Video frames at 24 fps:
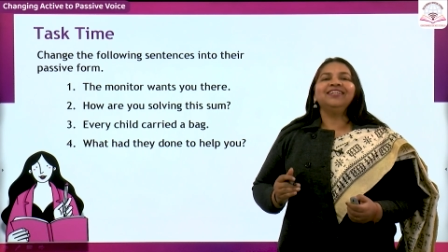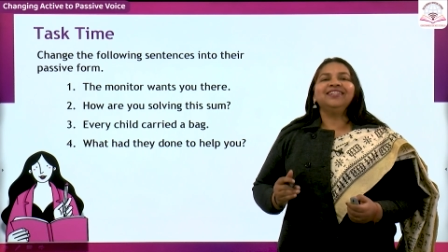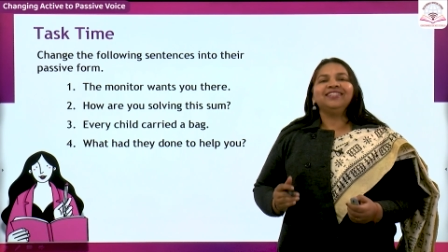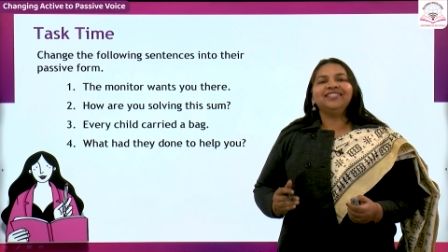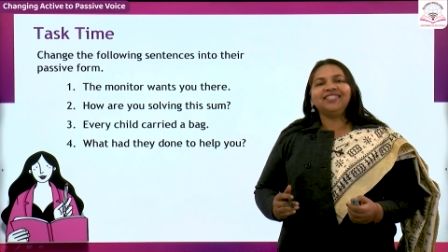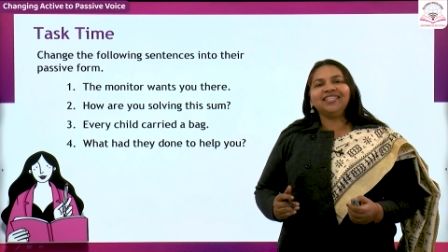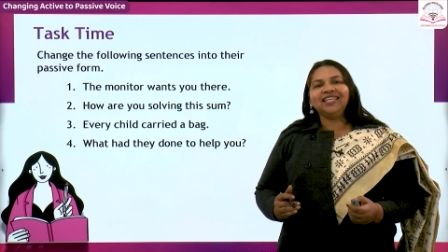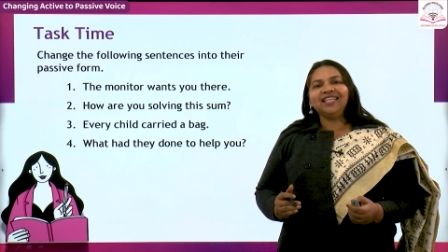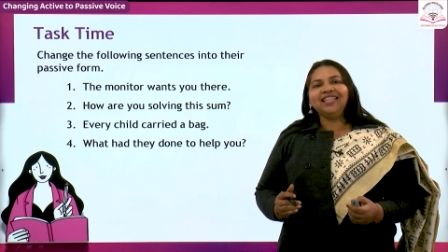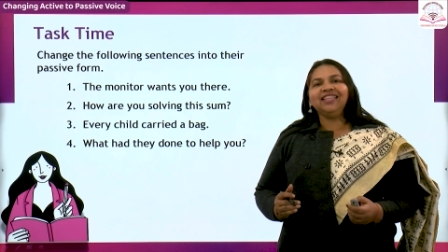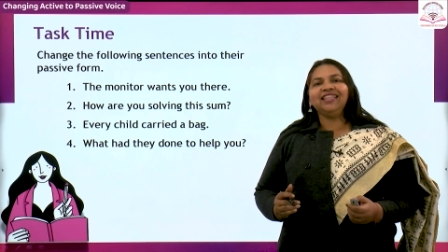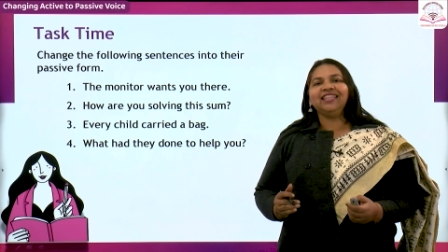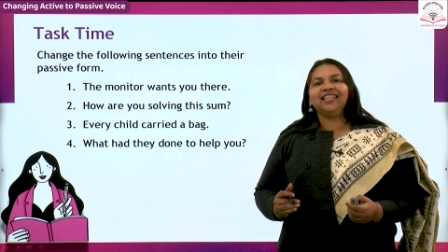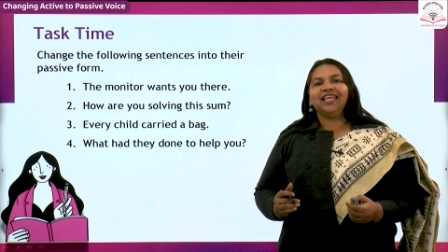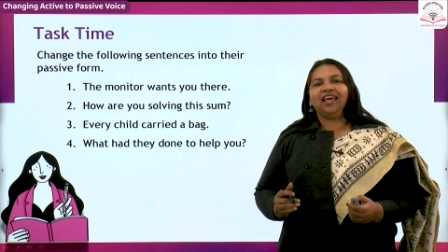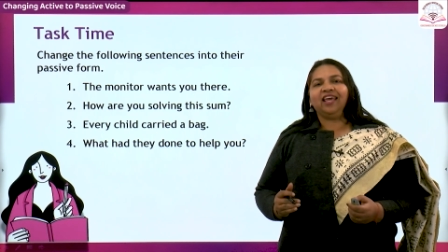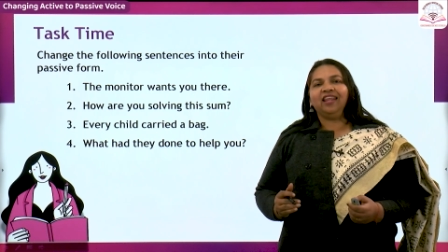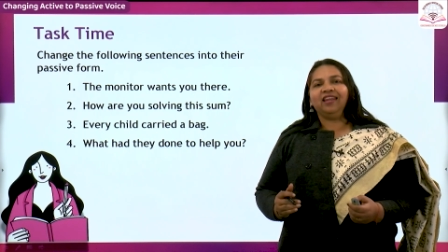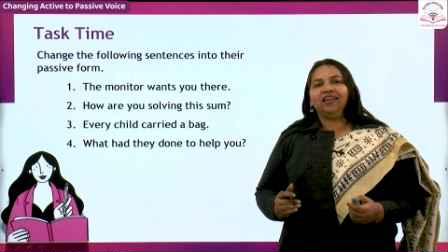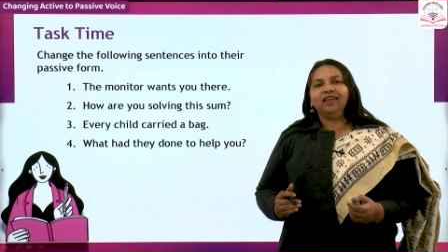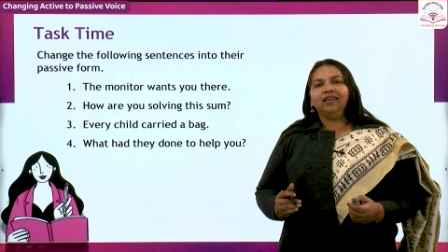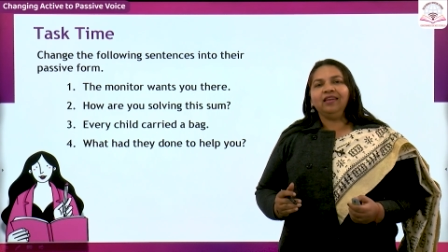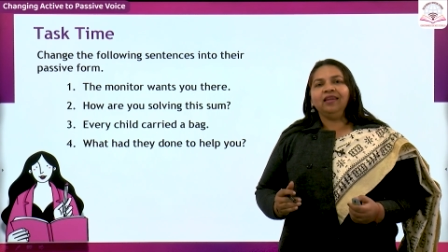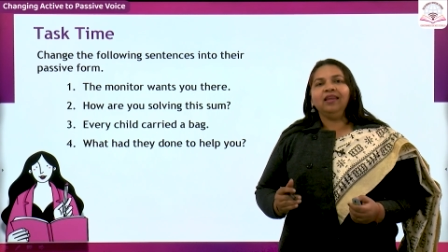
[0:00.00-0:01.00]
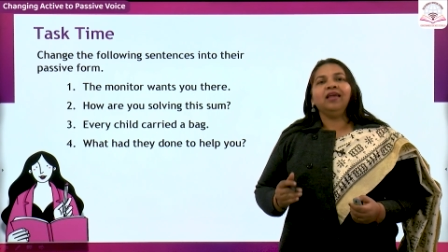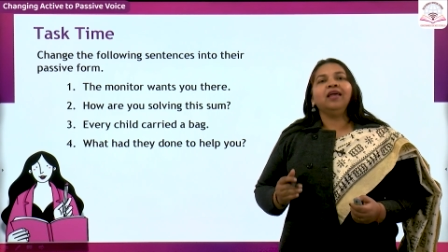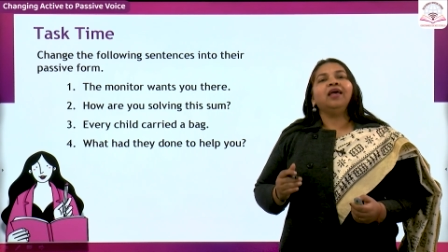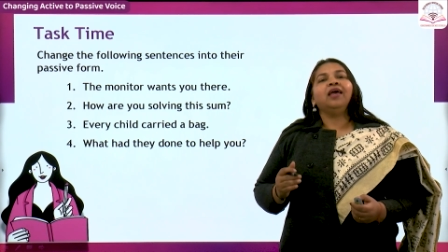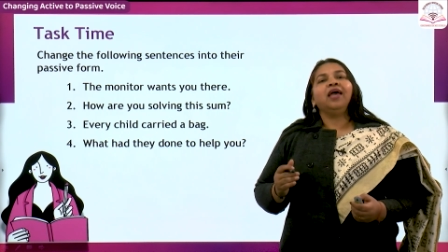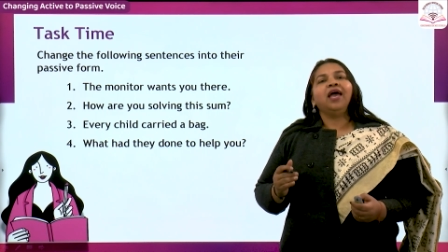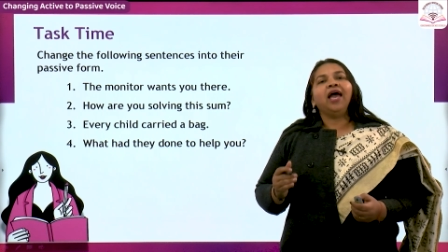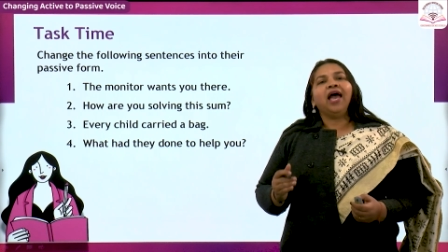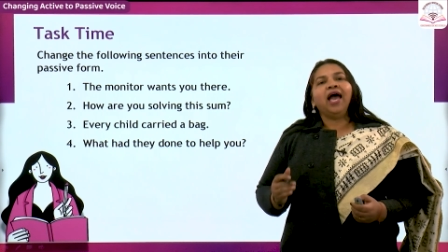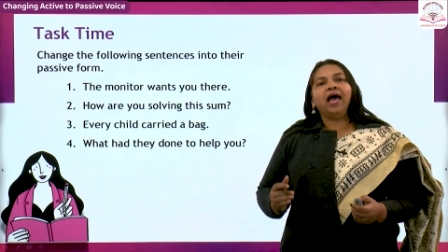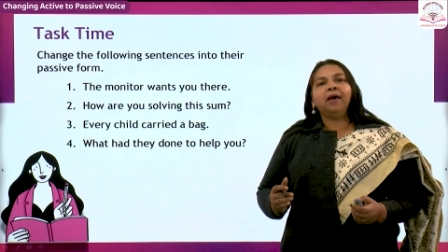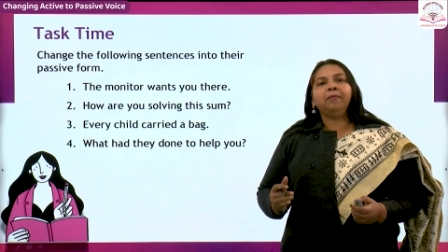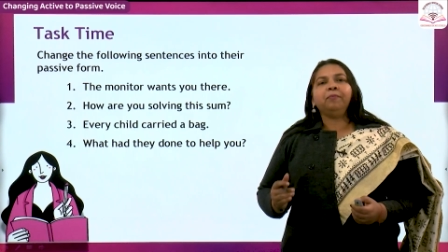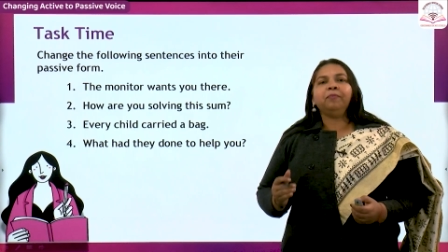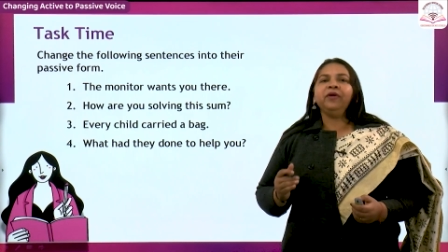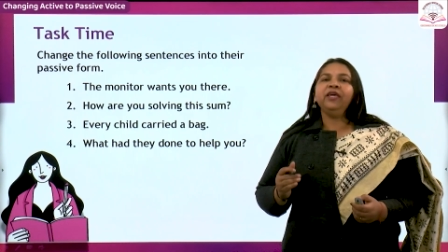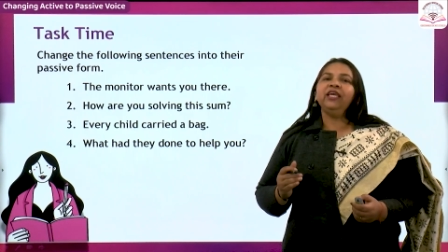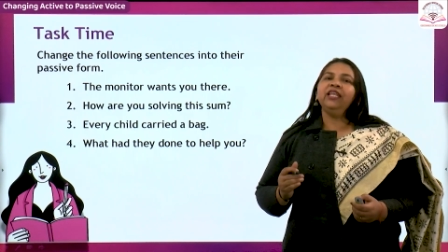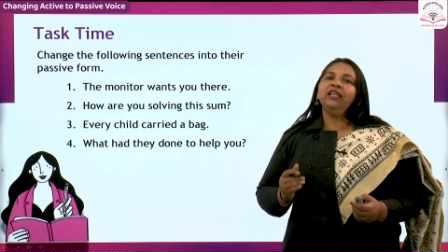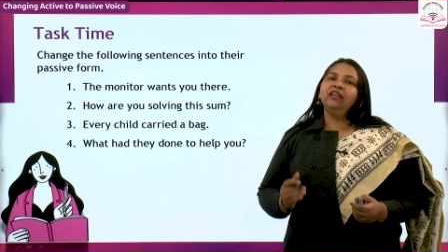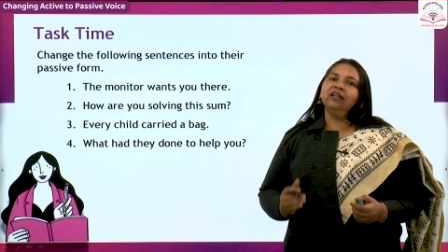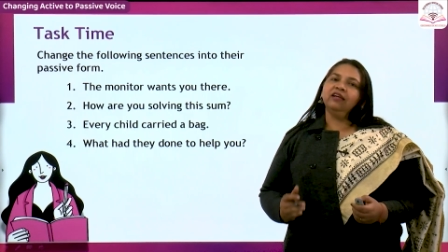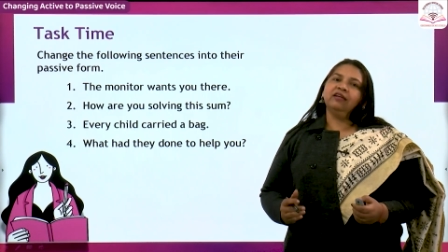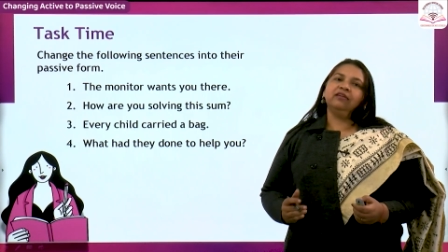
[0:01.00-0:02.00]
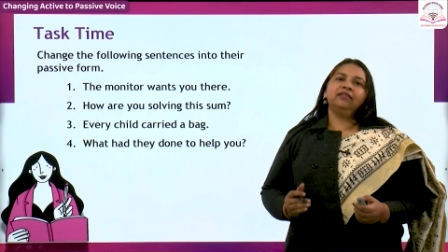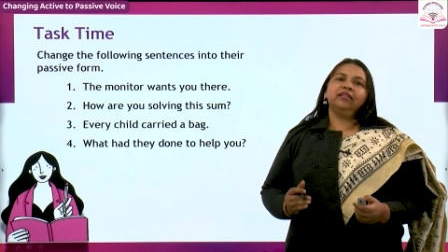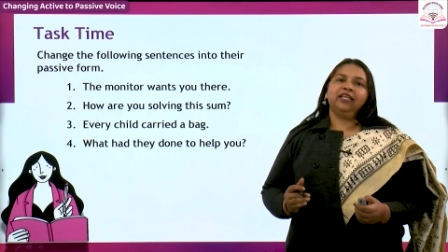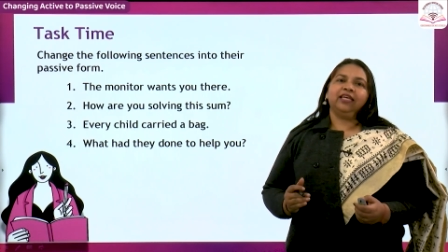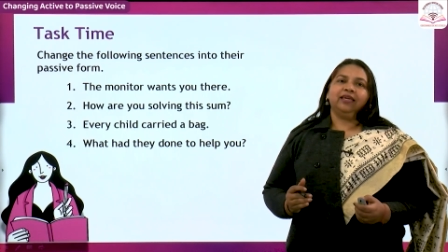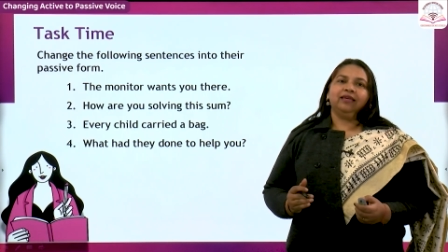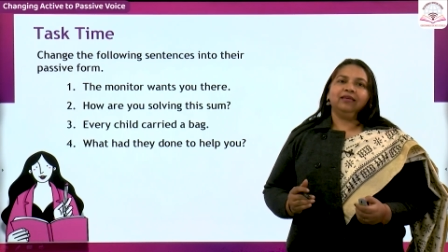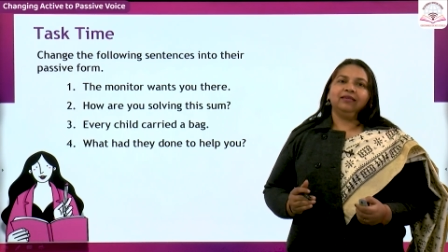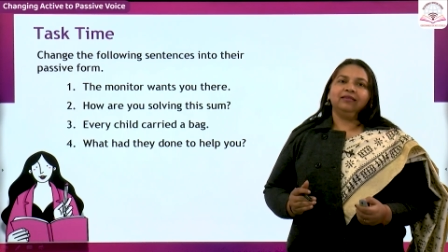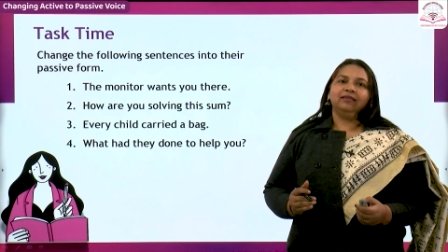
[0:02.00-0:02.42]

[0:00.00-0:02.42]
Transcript: Till then, happy learning.